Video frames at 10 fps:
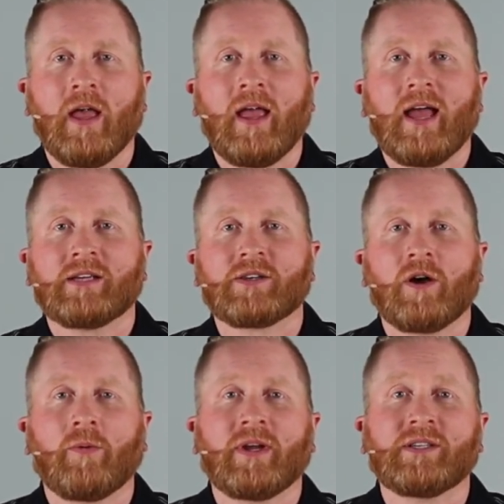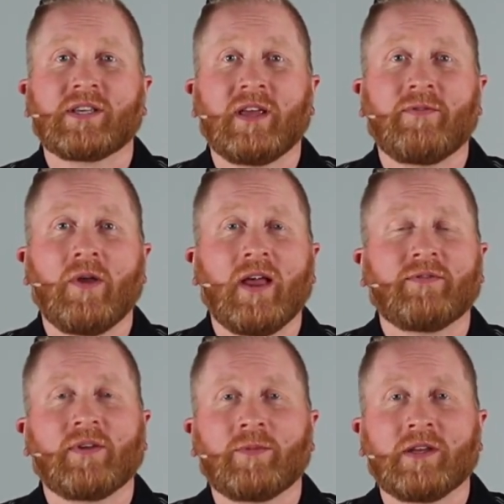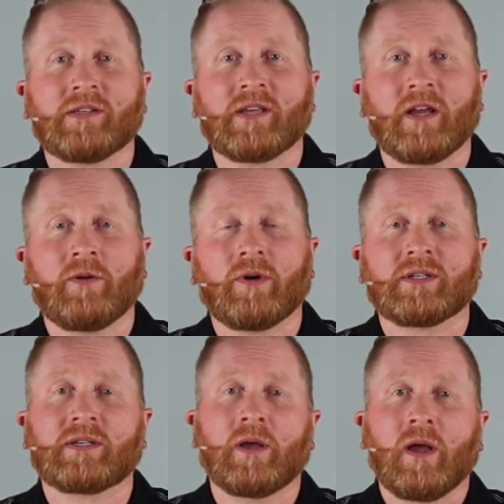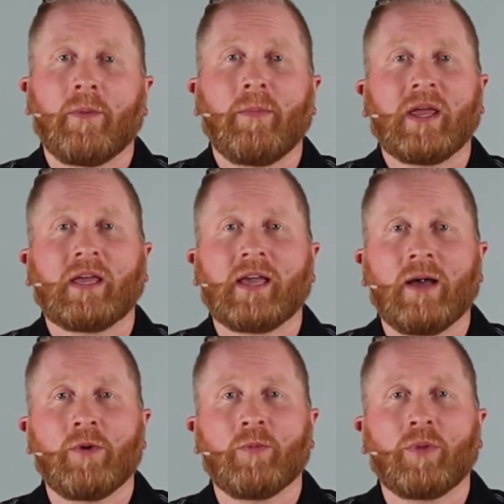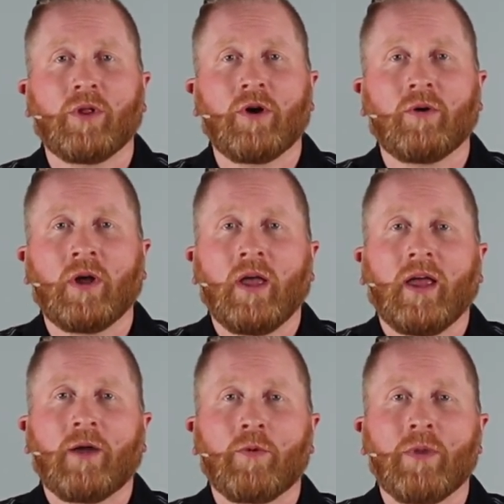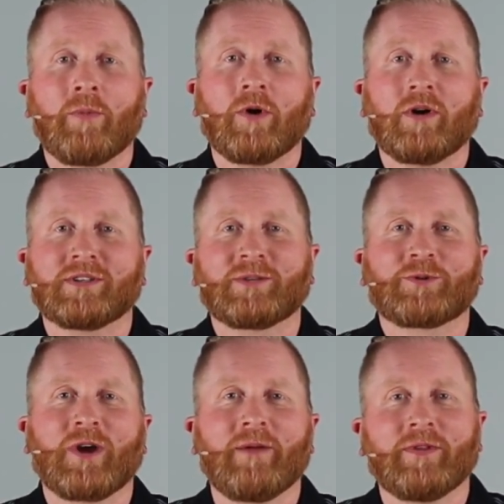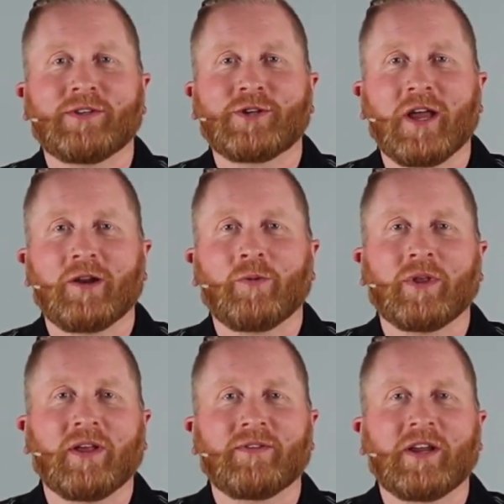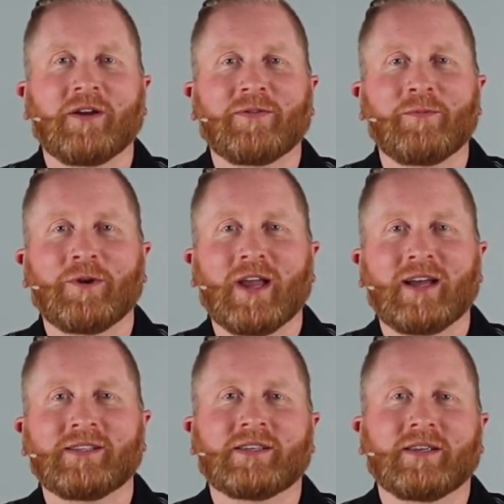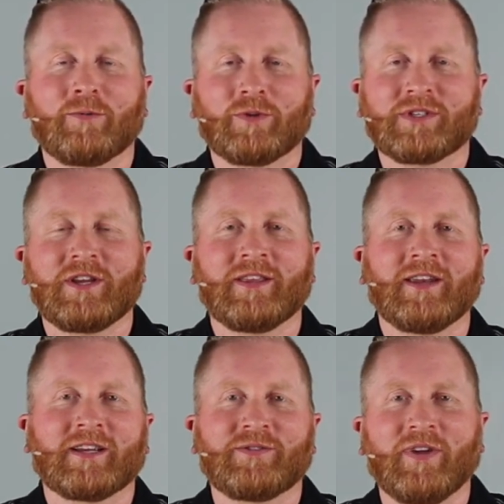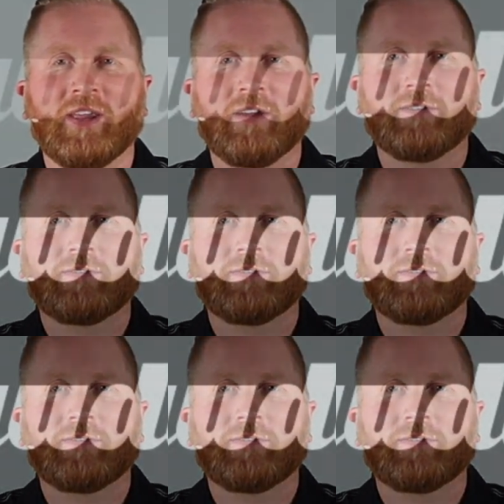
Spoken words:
As always, if you have something to say to us, make a comment below, and remember, subscribe to the channel. We love to hear from you guys. We'll see you in the next video.